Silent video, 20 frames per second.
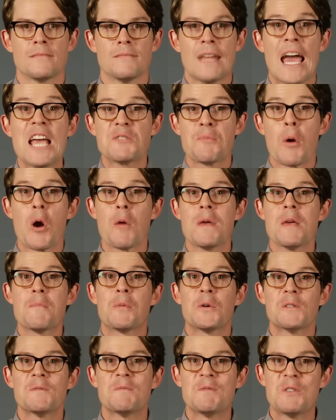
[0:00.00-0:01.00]
Hey smart
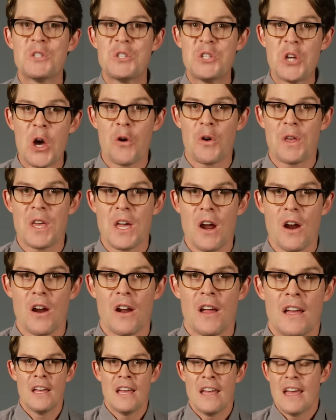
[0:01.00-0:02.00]
people, Joe
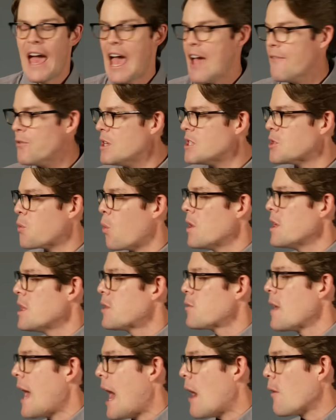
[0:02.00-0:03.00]
here. Every
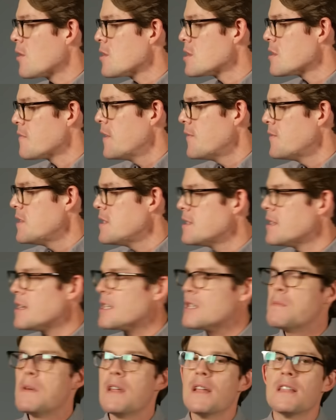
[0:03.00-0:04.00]
23 hours,
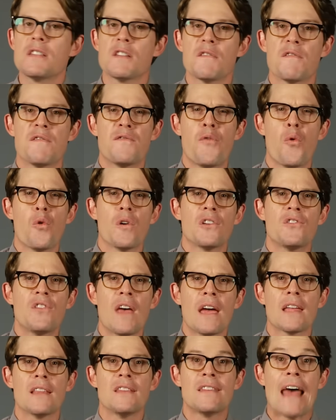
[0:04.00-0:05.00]
56 minutes and 4
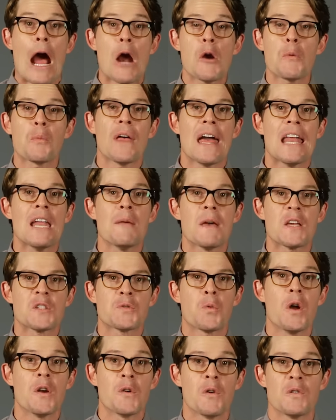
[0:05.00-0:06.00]
seconds, our planet
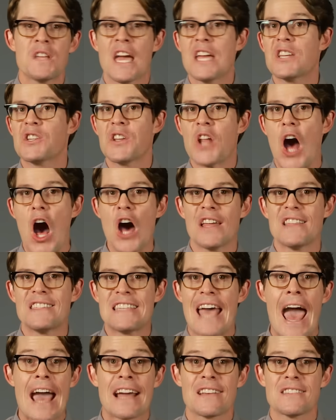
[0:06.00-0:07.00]
makes one rotation on its
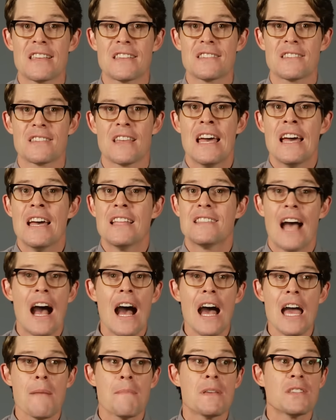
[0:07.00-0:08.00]
axis.
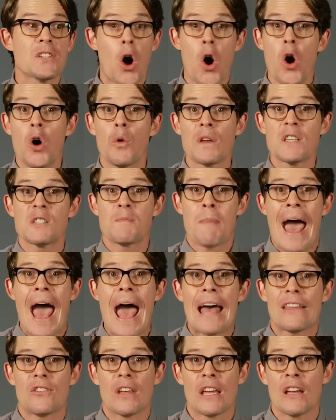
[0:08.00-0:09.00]
Time is always
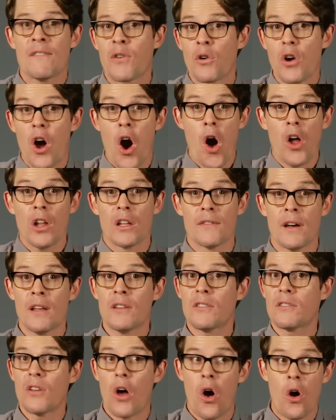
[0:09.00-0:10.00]
passing for all of
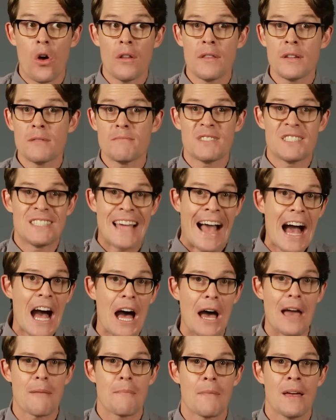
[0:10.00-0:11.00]
us all the
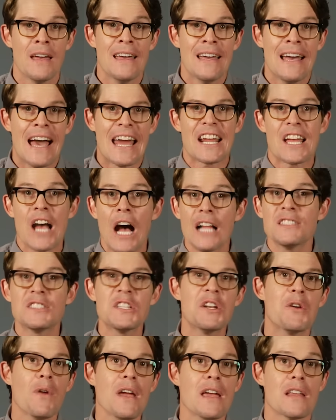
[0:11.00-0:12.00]
time, at a
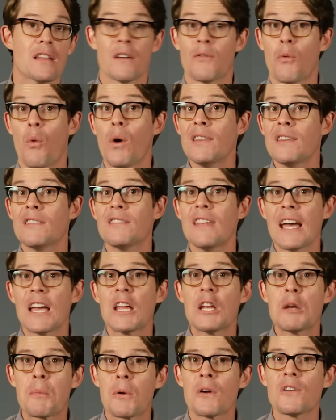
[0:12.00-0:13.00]
constant rate of 1
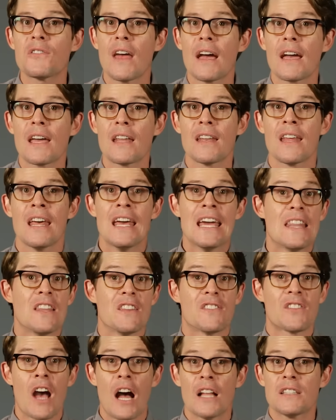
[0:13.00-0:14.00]
second per second in
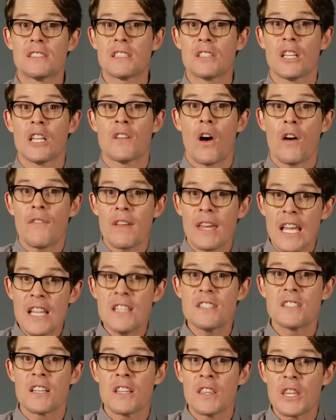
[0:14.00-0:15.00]
this constantly evolving
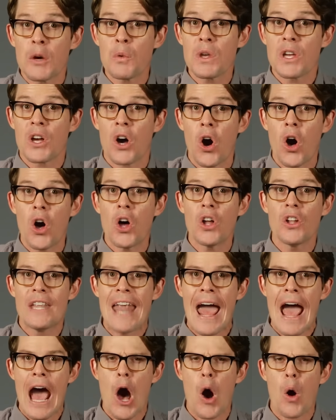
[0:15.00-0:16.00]
instant that we call
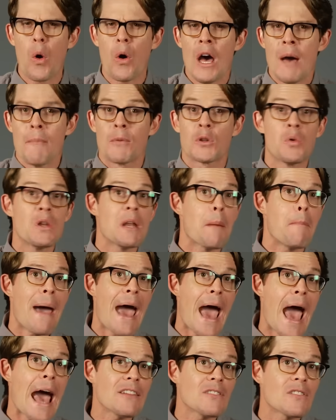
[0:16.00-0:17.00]
now, between a
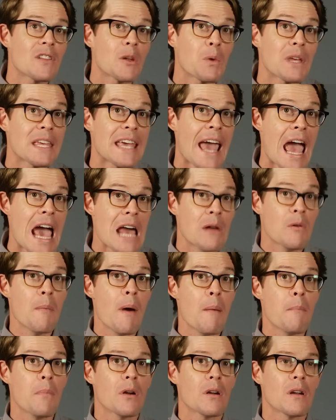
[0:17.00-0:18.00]
past that we can
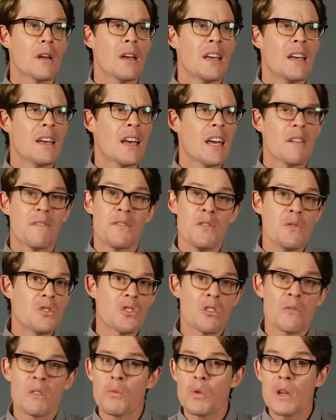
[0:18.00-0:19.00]
remember and a
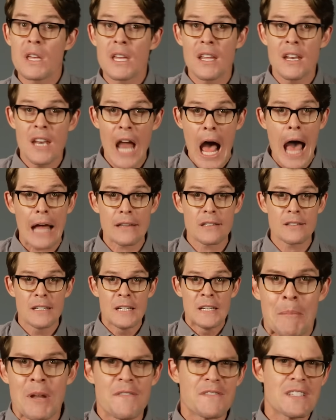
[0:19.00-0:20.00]
future that we cannot.
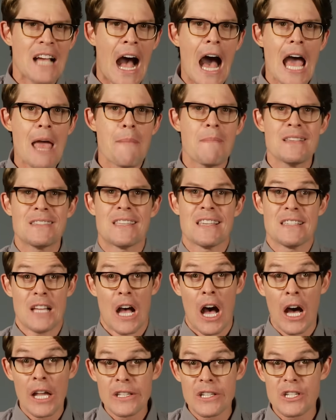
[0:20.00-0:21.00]
But if time is this
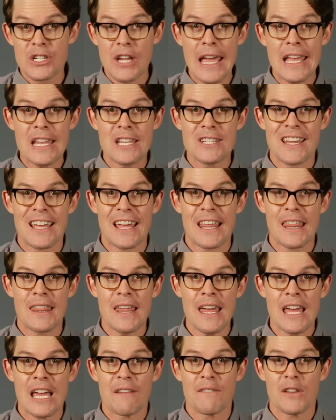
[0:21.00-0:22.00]
unchanging
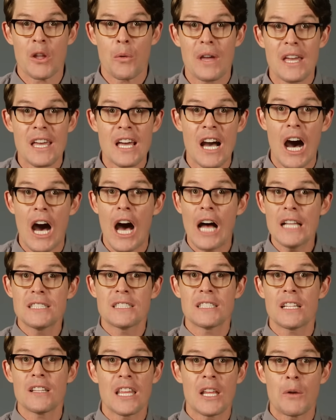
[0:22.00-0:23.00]
thing flowing
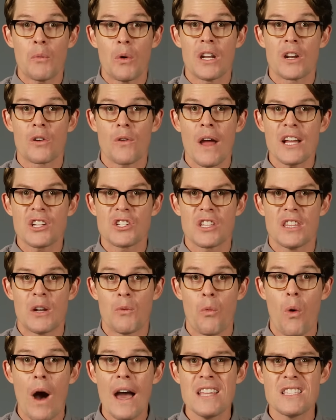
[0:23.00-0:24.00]
constantly in one direction,
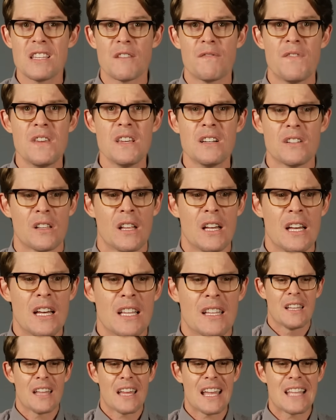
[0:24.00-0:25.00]
then why does it feel
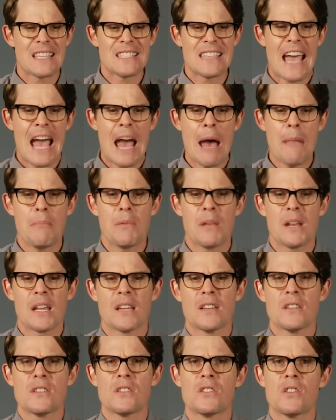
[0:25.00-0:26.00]
like it's
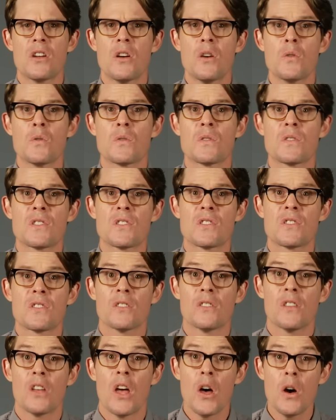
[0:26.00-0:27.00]
happening so
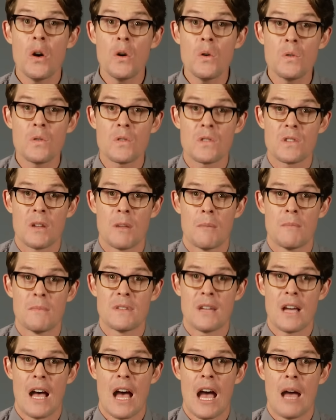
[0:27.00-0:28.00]
slow
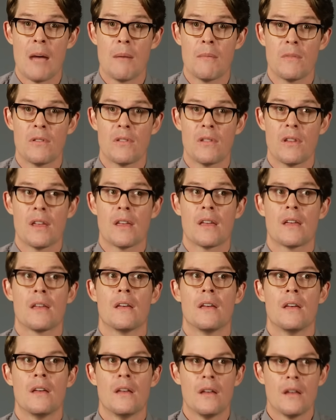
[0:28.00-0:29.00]
sometimes?
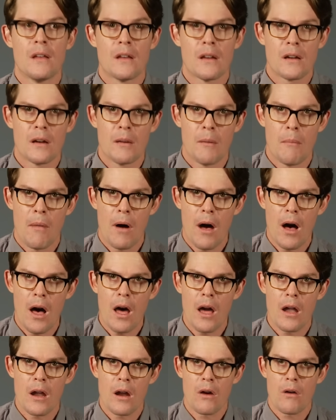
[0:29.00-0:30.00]
Like Come
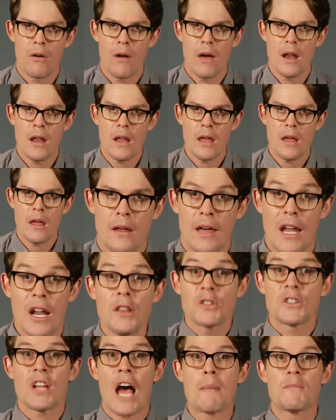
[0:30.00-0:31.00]
on already. And
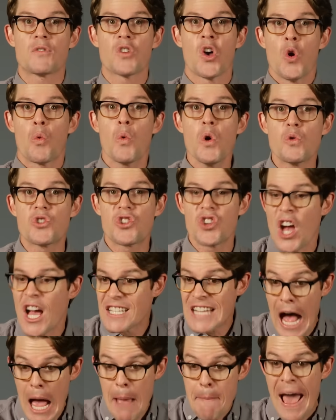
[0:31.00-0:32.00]
other times, whoosh,
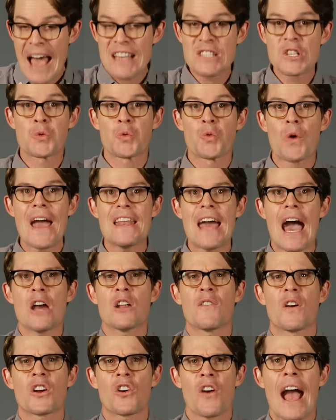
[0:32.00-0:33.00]
time passes right out
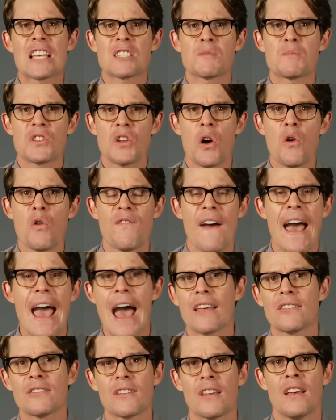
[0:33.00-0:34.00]
of our grasp so
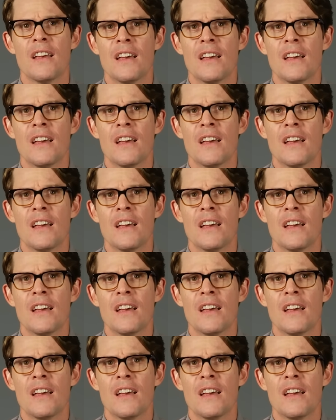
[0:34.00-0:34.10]
fast.